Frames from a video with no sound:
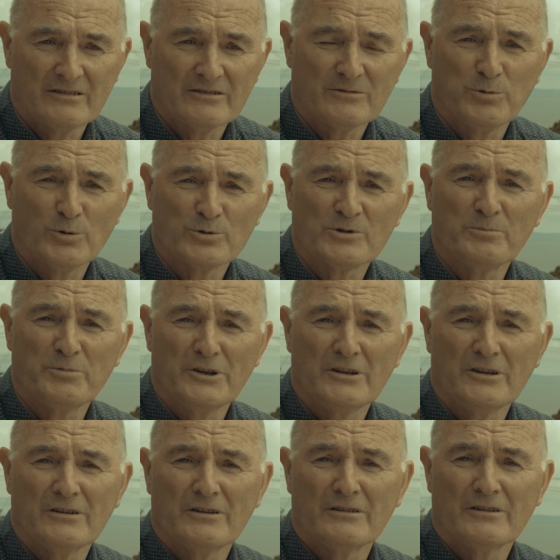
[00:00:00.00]
is supposed to
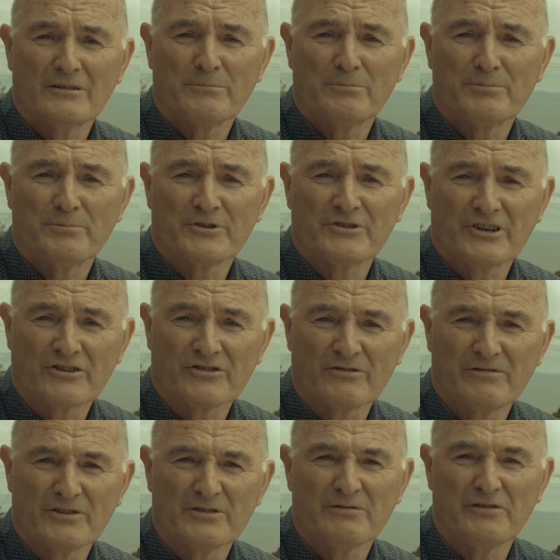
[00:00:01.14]
be protection
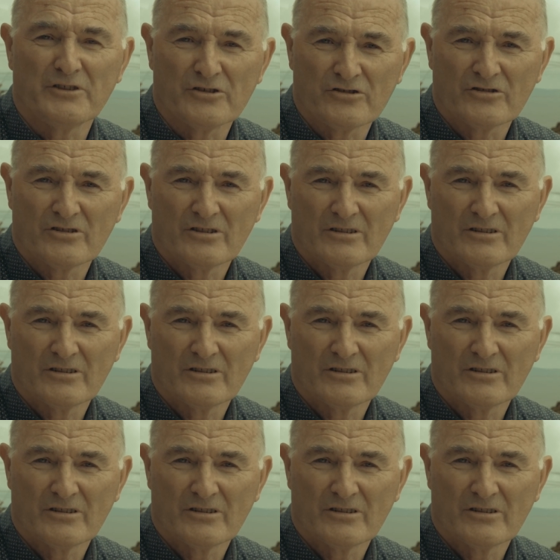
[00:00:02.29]
for the fish,